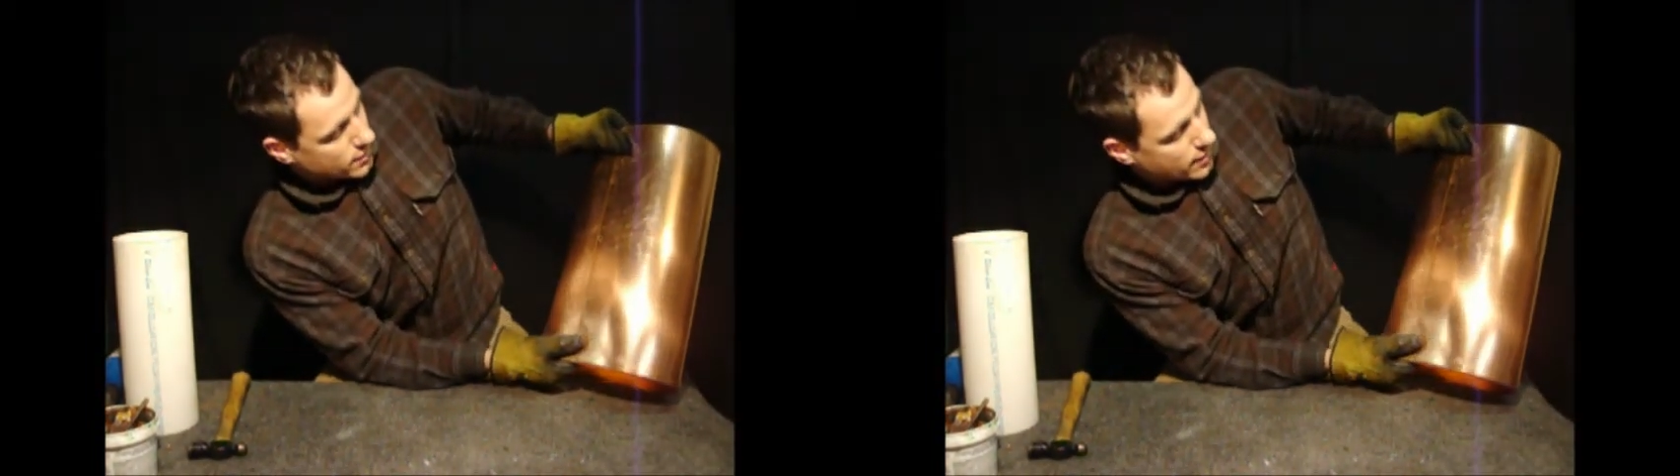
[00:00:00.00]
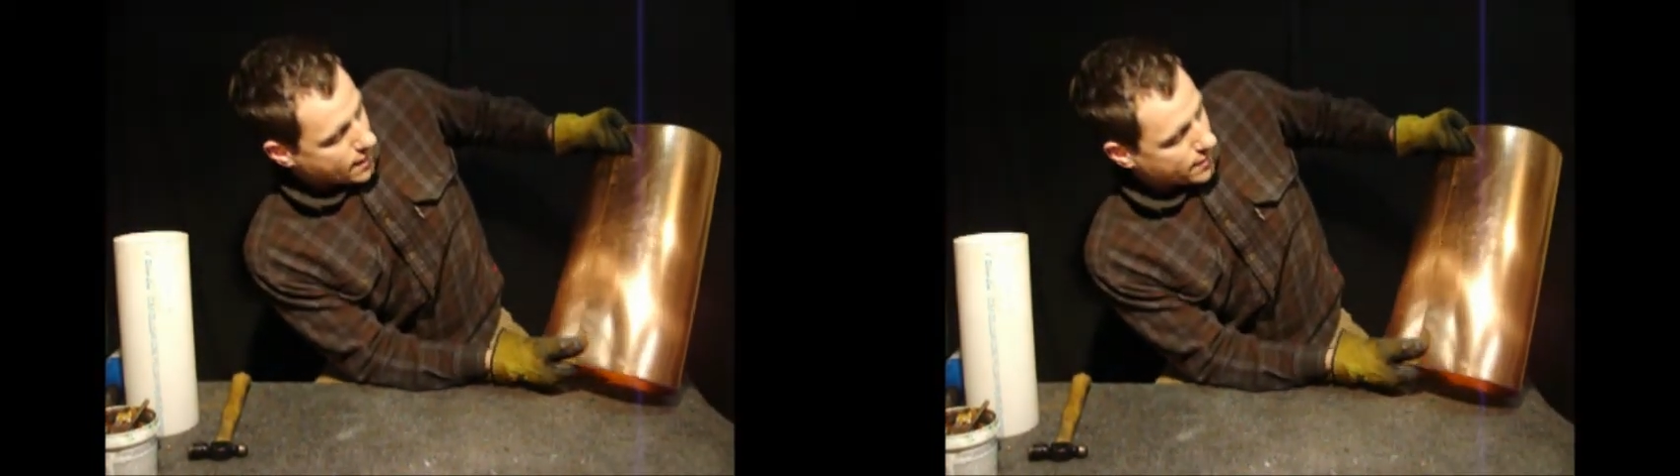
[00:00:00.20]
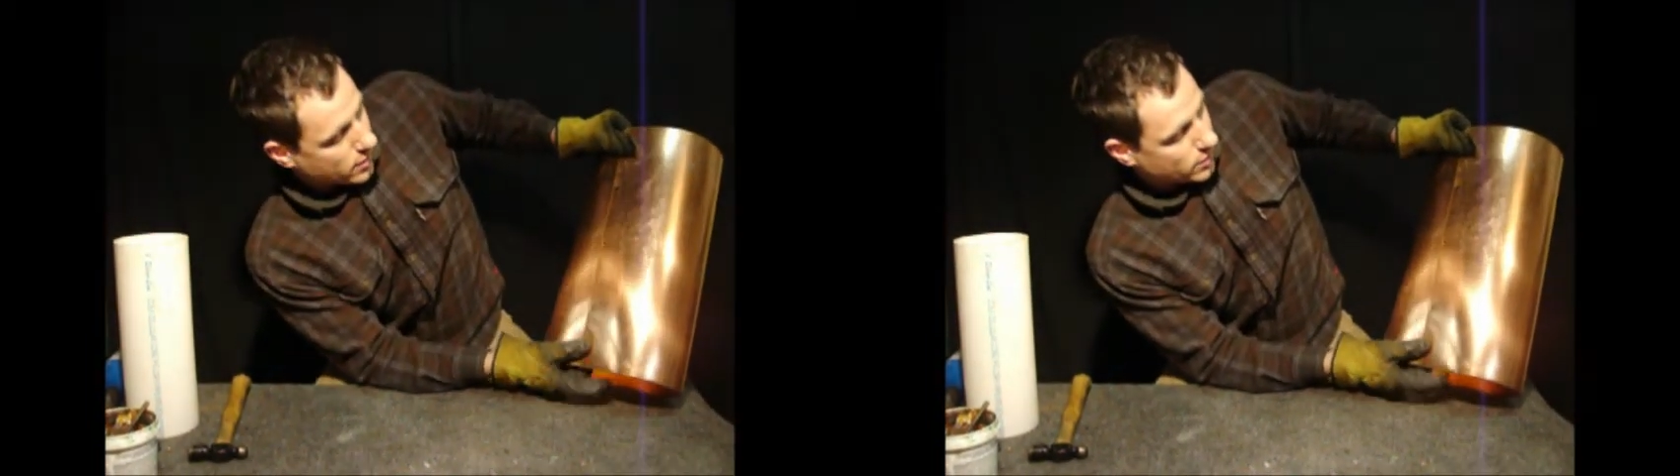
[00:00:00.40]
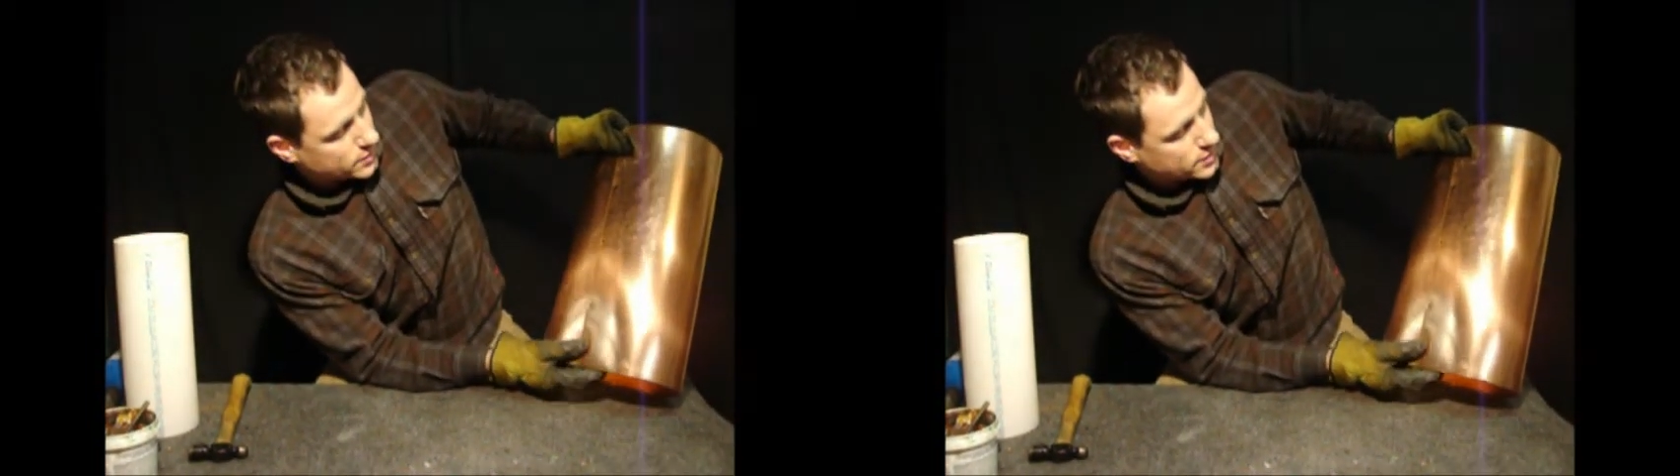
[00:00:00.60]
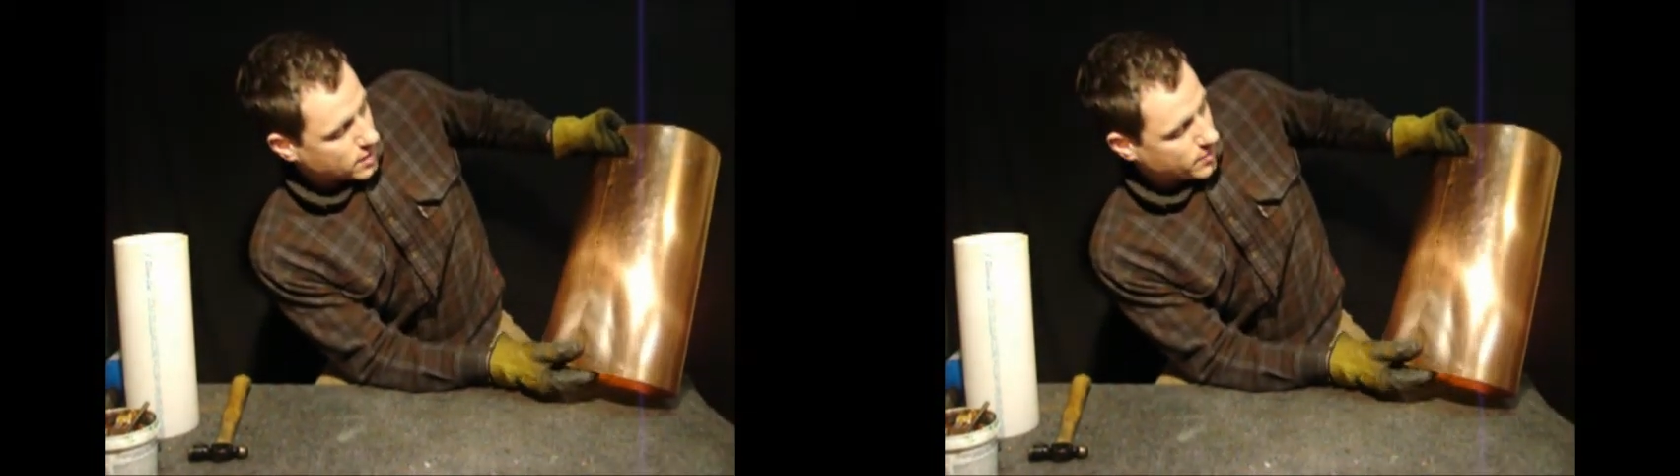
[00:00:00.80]
line the
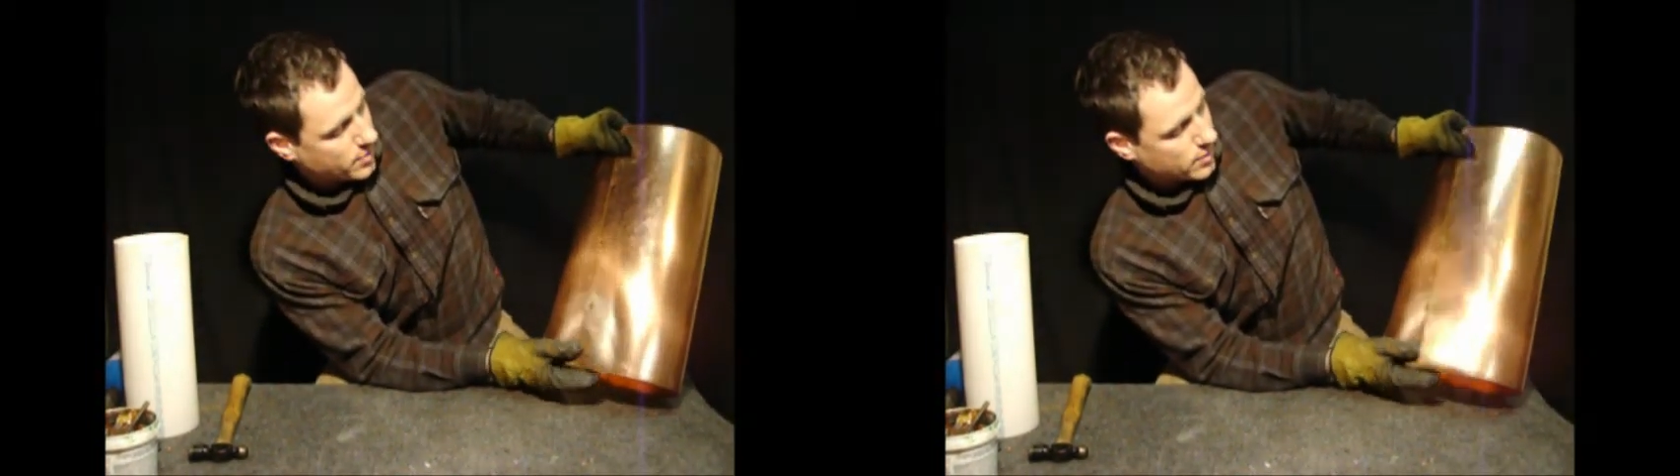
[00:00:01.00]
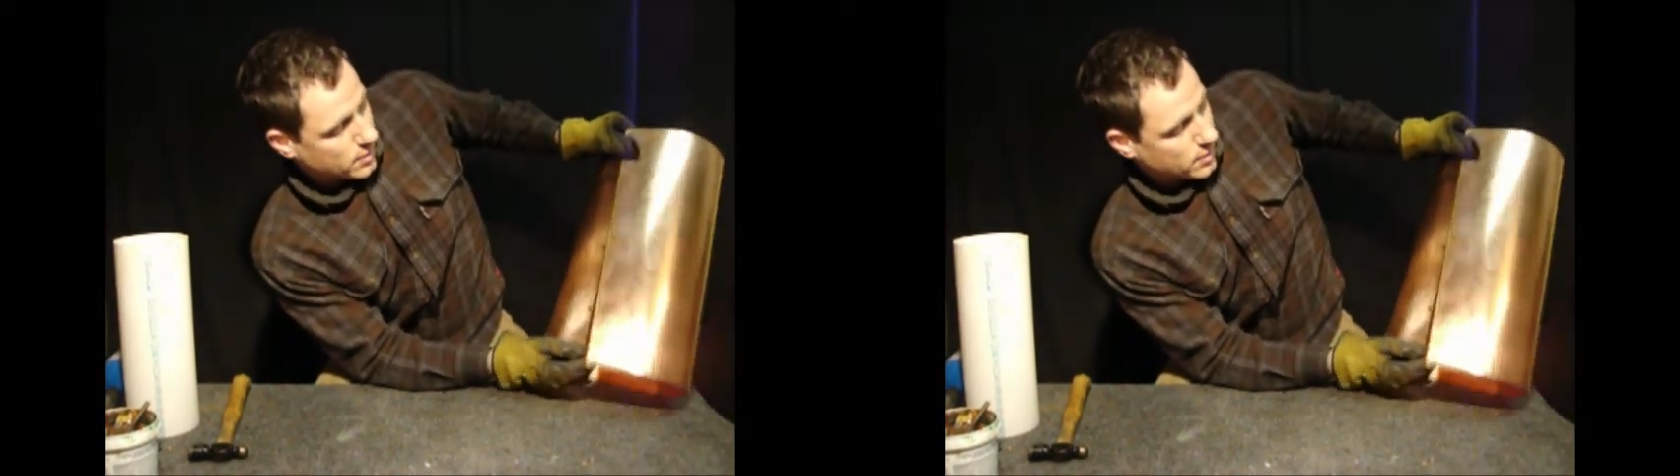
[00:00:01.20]
holes up,